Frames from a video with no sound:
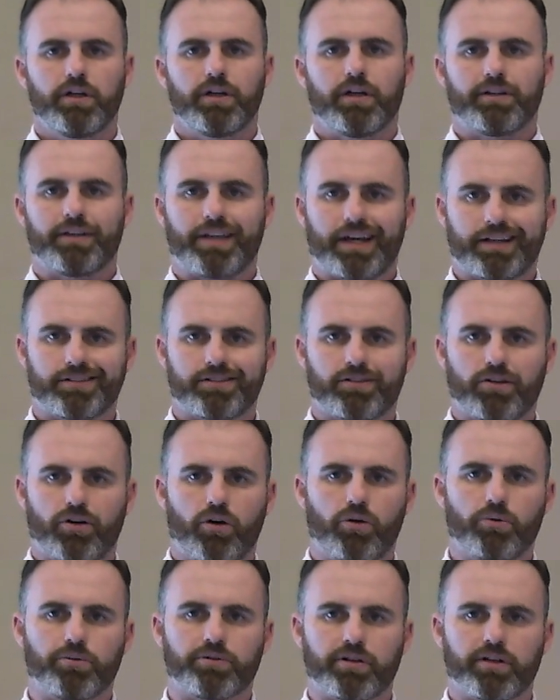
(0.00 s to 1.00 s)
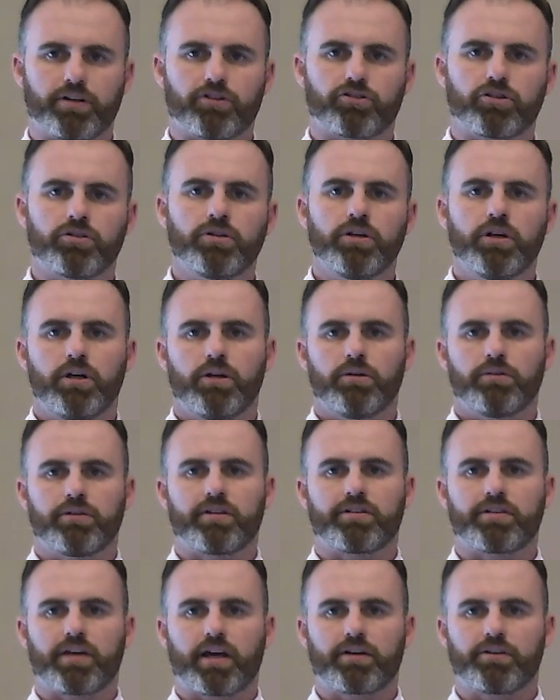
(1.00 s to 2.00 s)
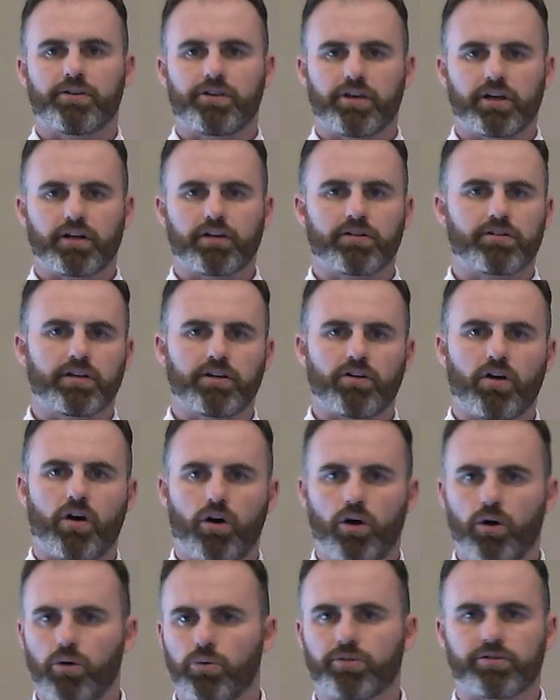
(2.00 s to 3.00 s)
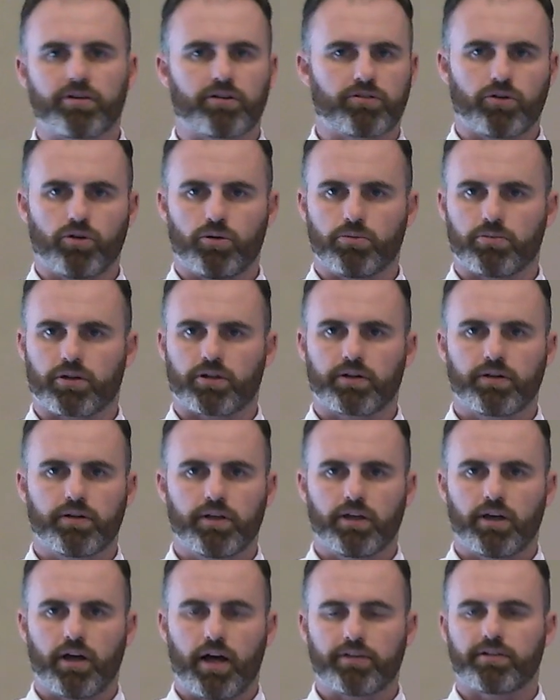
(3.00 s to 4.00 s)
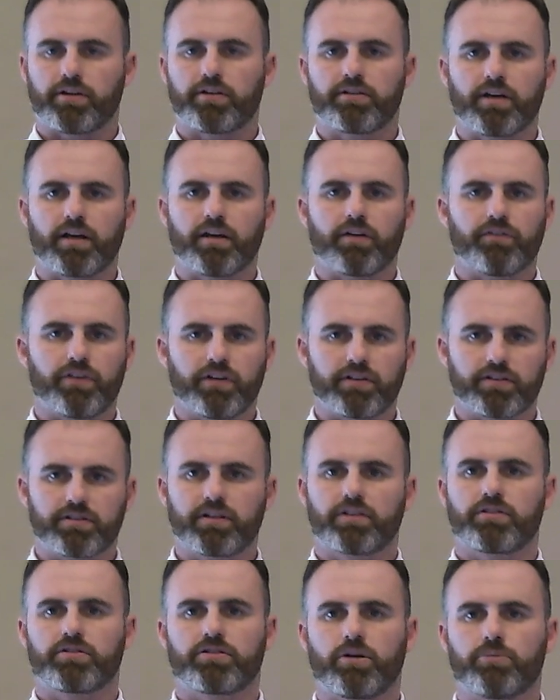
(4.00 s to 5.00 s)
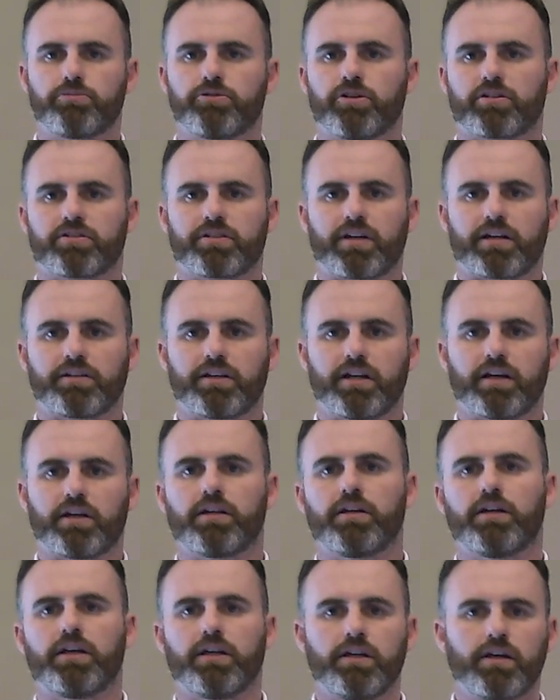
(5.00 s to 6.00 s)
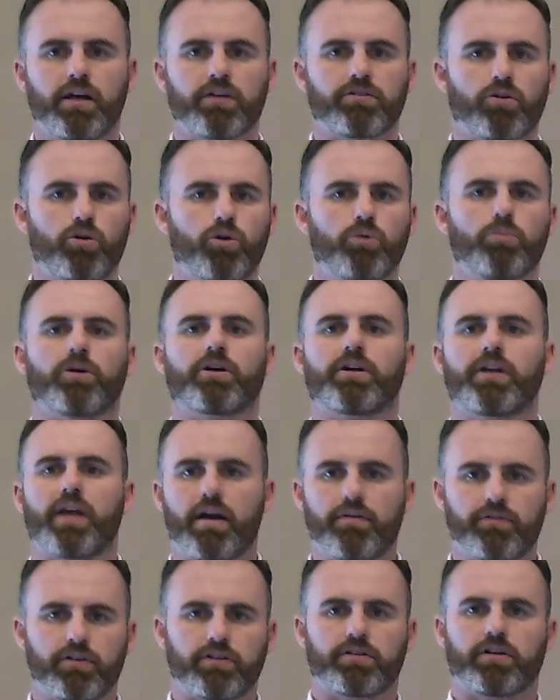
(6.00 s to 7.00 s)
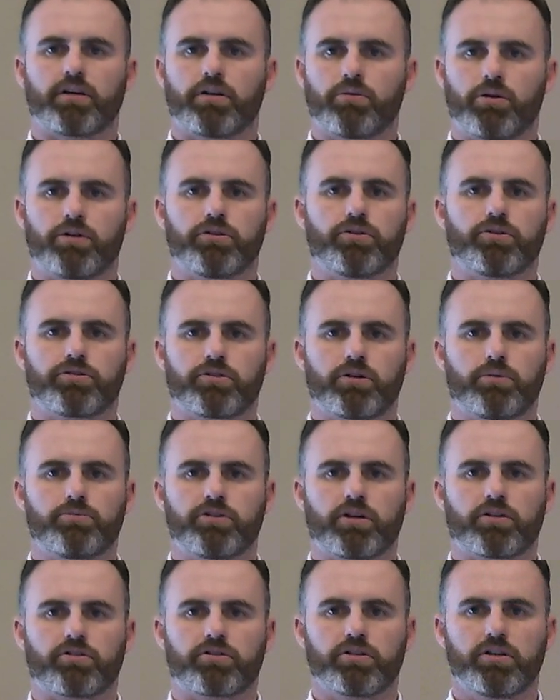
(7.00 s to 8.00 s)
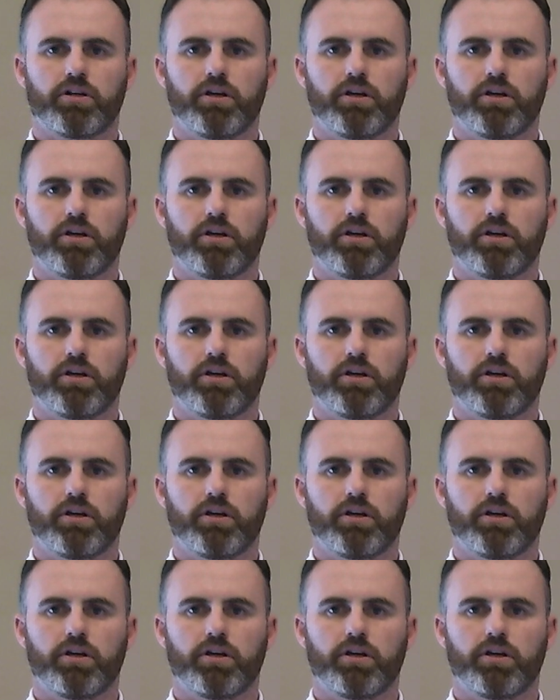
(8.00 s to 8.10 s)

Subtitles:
That's always an issue. The second thing is he always has homework. As I said, if he's 6 subjects that day, he has homework in every single one of those subjects.